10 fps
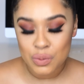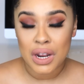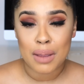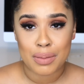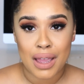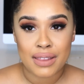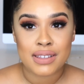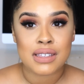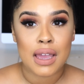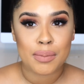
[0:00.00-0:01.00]
when I apply
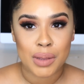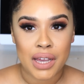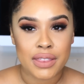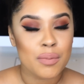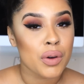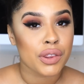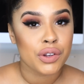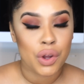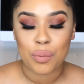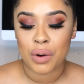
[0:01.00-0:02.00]
these I applied them with
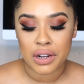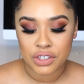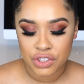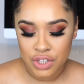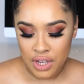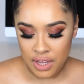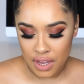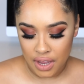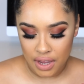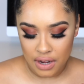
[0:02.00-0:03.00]
no brush
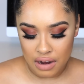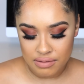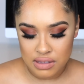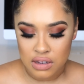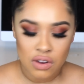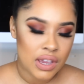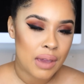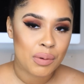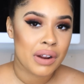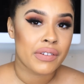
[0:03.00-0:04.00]
and I was like
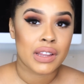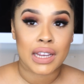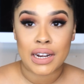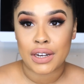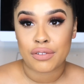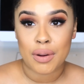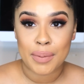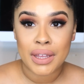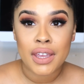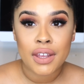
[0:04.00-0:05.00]
okay whatever like I need to rub
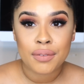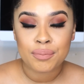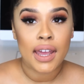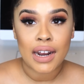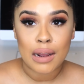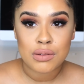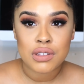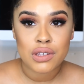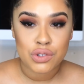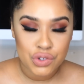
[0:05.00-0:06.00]
it in and I was
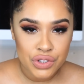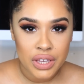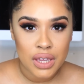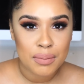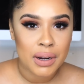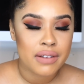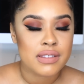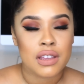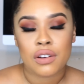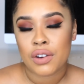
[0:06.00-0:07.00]
a little streaky but I
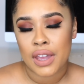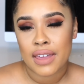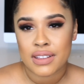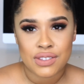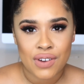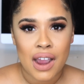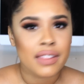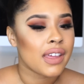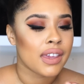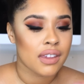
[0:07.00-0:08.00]
was like okay that's
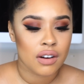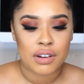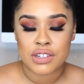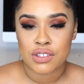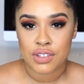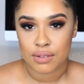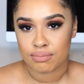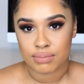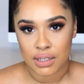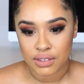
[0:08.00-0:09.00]
fine like you know I just need to
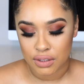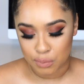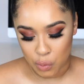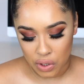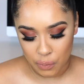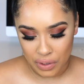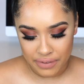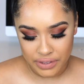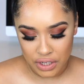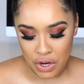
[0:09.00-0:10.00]
blend it in more
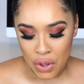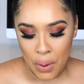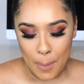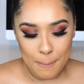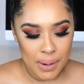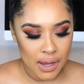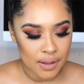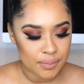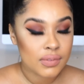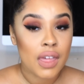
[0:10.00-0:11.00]
whatever
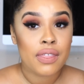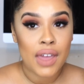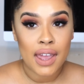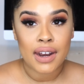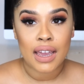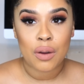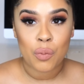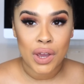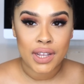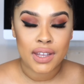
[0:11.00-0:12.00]
but then I
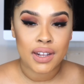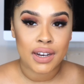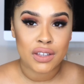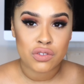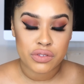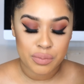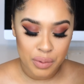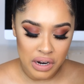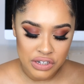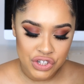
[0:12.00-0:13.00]
went in and I used the
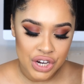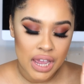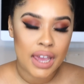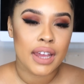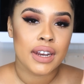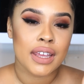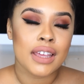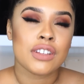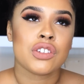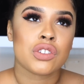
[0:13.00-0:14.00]
brush and
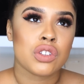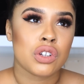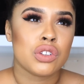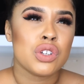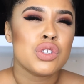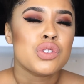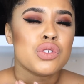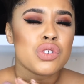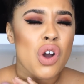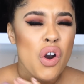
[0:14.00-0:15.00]
it just looked
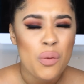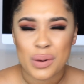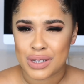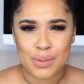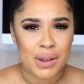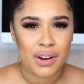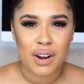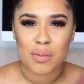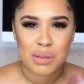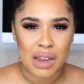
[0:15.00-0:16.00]
so much better
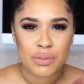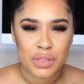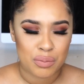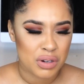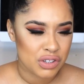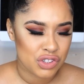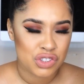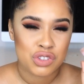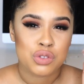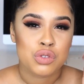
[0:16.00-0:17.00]
applied with the brush
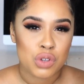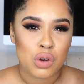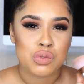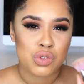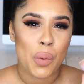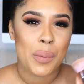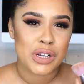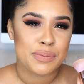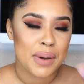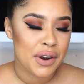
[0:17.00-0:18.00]
just so so
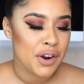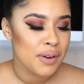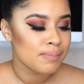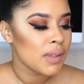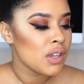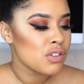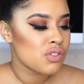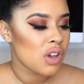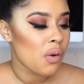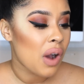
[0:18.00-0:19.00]
much better
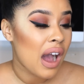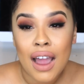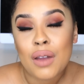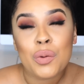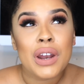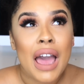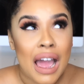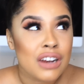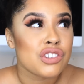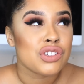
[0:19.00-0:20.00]
so I would
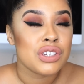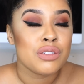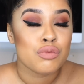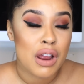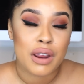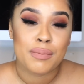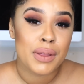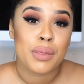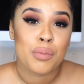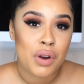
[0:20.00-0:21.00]
actually
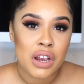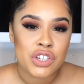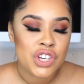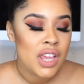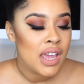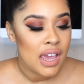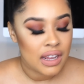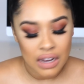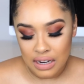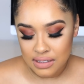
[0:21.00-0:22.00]
recommend the brush.
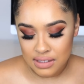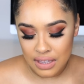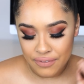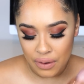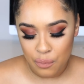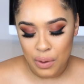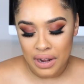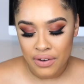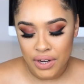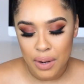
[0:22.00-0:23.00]
And honestly, if I went
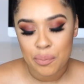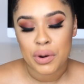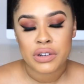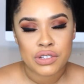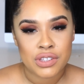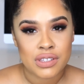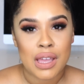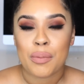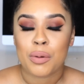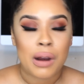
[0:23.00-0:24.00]
out and I purchased this,
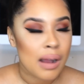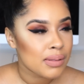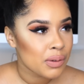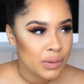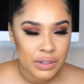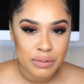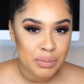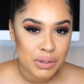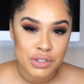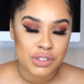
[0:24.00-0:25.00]
I probably wouldn't have
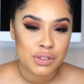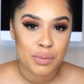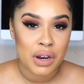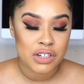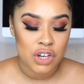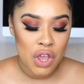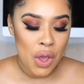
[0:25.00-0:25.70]
purchased the brush.